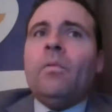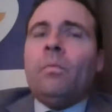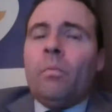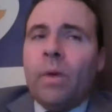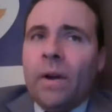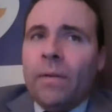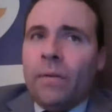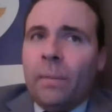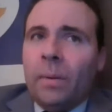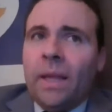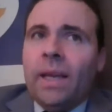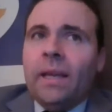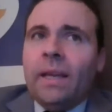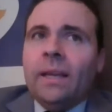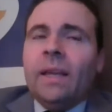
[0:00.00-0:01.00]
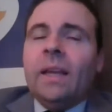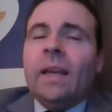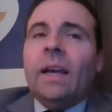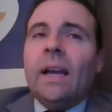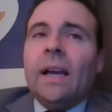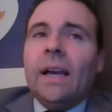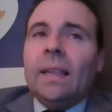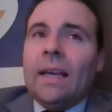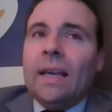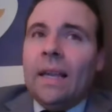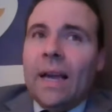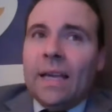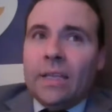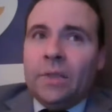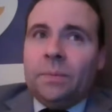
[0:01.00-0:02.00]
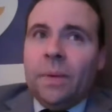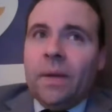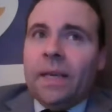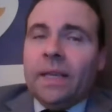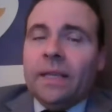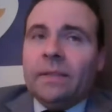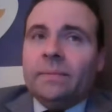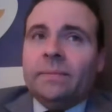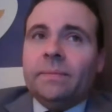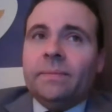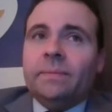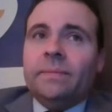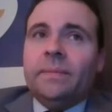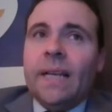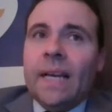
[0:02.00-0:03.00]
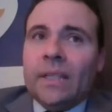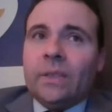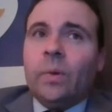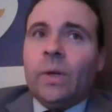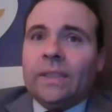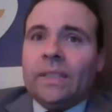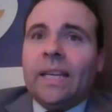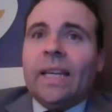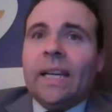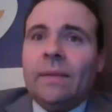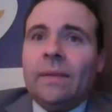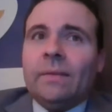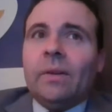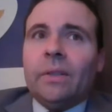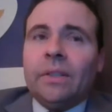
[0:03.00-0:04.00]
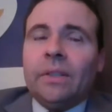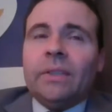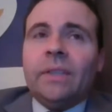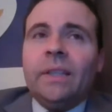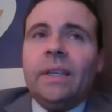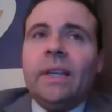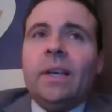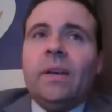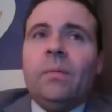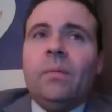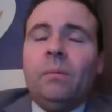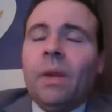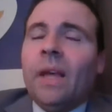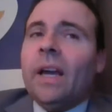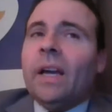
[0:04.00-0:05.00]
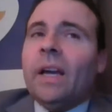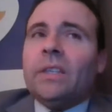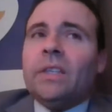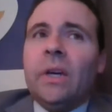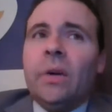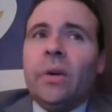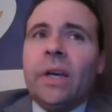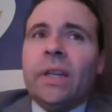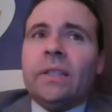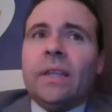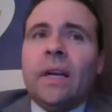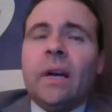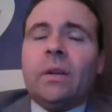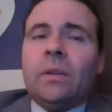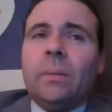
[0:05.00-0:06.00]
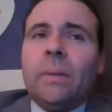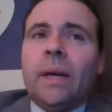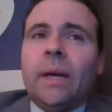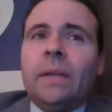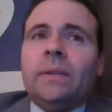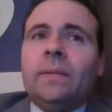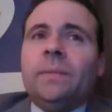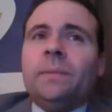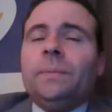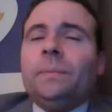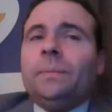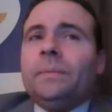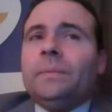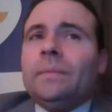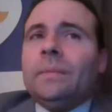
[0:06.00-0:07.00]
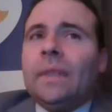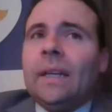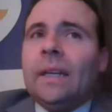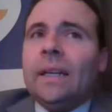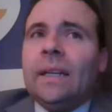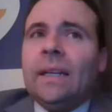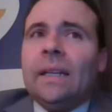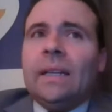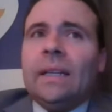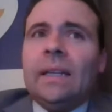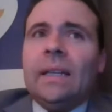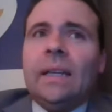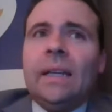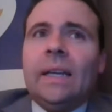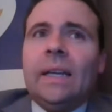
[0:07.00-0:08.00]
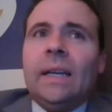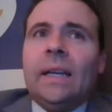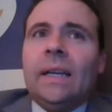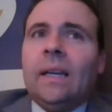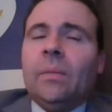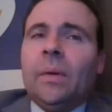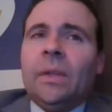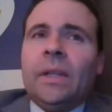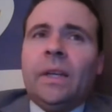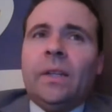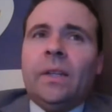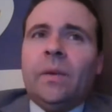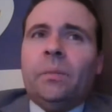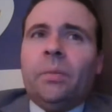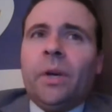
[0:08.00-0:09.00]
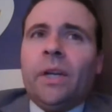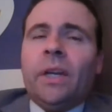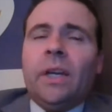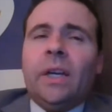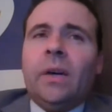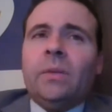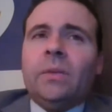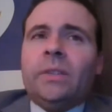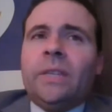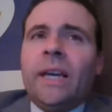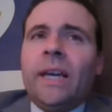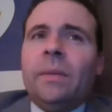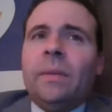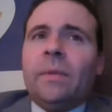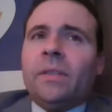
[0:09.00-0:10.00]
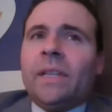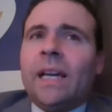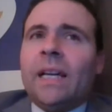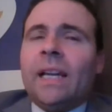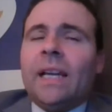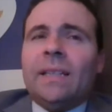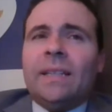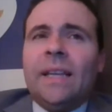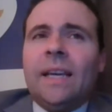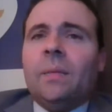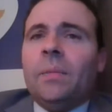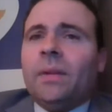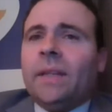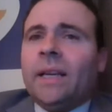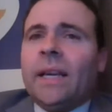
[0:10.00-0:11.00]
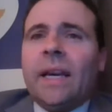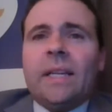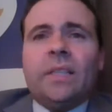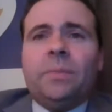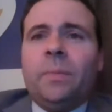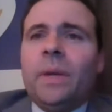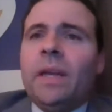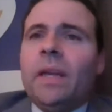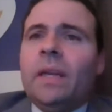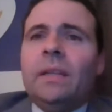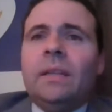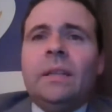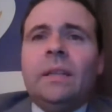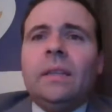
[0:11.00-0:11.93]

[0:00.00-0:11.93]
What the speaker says: preferably, and they like speed. That's one thing I've noticed. Players that don't get talked about, but they're pretty good on tape, but they're not a lot of tape, but they got speed.